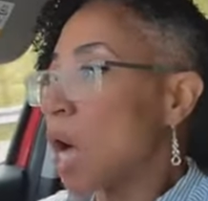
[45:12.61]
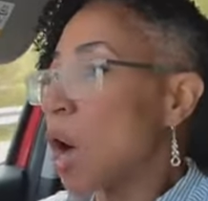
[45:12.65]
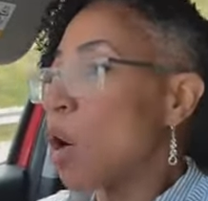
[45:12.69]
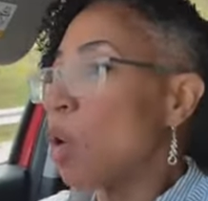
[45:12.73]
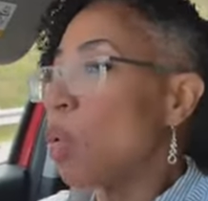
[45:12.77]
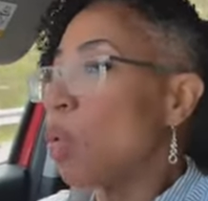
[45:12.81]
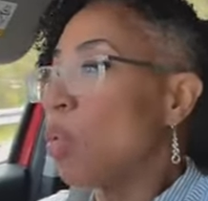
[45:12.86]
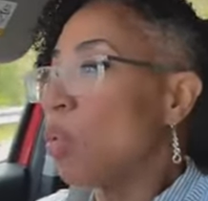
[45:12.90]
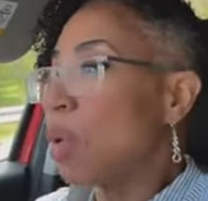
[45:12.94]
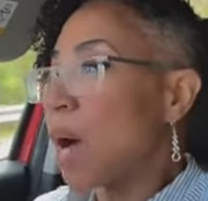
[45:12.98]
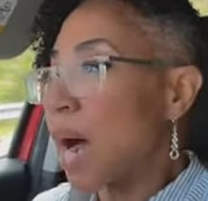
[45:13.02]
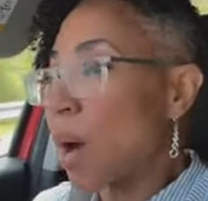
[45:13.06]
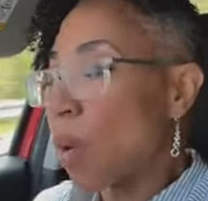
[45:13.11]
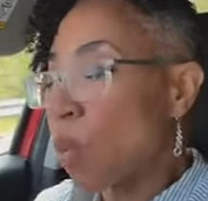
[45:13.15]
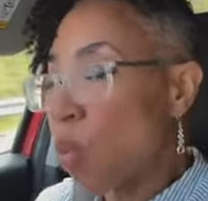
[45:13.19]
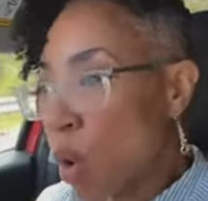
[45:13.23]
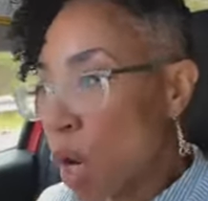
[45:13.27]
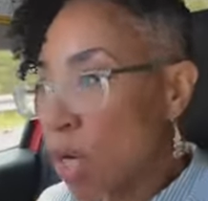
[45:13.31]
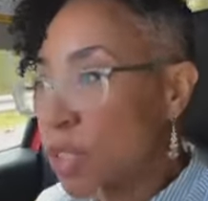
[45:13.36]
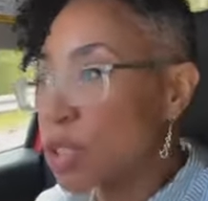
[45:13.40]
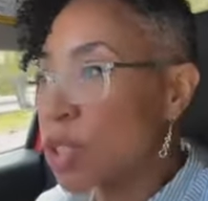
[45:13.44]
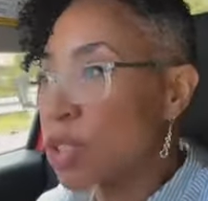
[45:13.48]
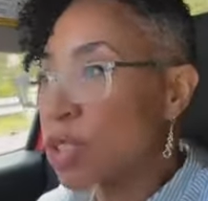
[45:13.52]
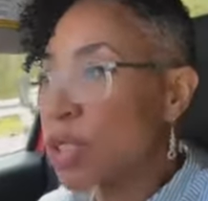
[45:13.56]
So
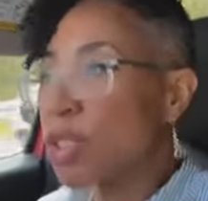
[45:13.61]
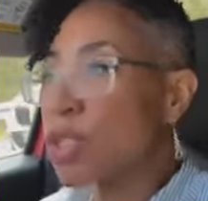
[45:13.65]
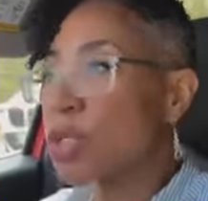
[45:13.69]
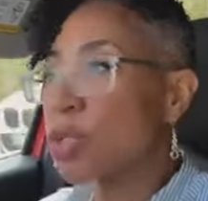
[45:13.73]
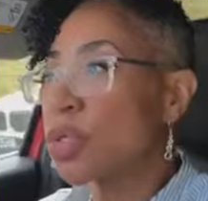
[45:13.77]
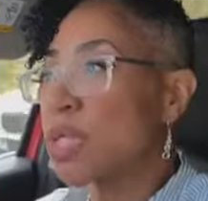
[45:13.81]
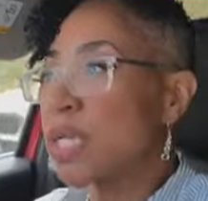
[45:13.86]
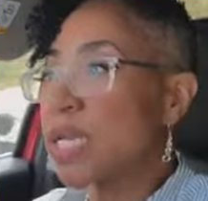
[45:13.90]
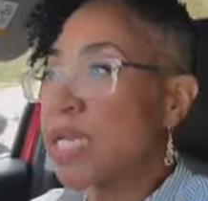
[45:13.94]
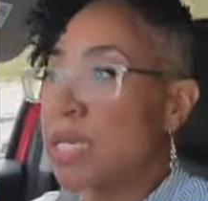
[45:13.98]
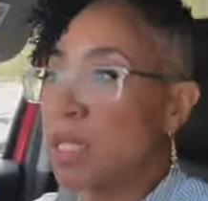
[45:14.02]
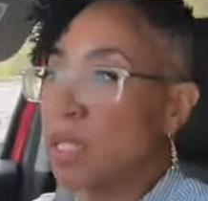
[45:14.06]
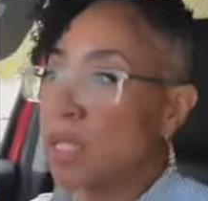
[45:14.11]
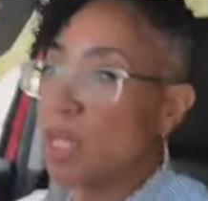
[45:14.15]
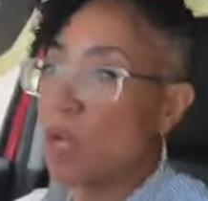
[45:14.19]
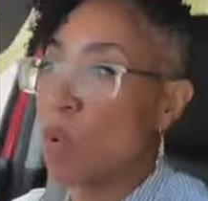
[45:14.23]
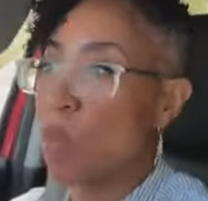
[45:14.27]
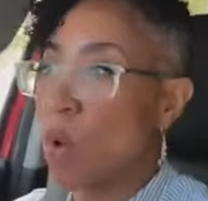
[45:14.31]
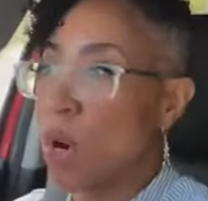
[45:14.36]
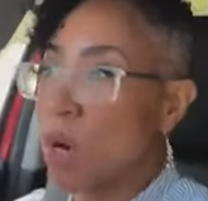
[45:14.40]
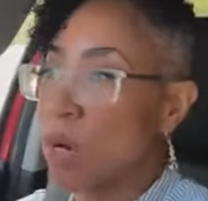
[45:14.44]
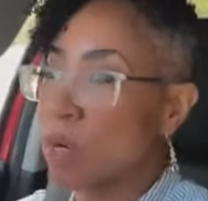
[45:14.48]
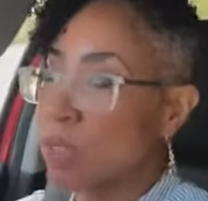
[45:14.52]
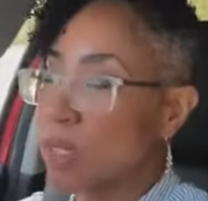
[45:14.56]
I want you to do the
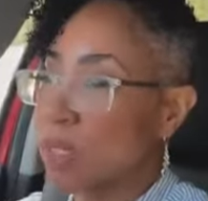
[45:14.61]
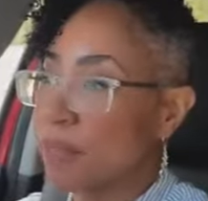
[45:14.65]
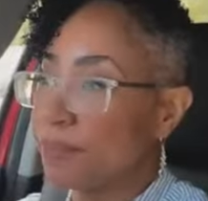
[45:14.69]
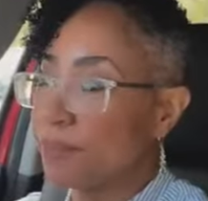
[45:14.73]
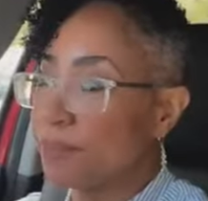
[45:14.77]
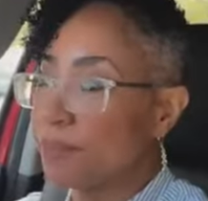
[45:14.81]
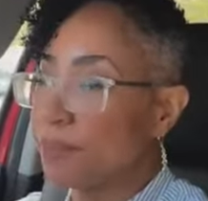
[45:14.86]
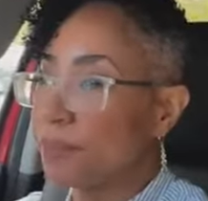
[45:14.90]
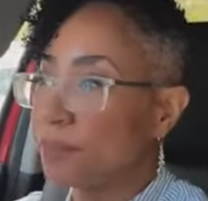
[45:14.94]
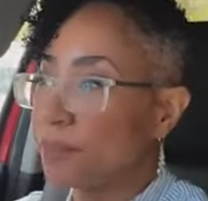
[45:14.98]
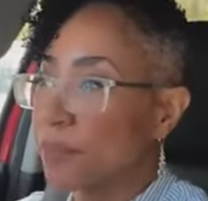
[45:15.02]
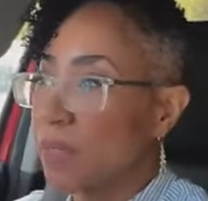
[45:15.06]
healing work.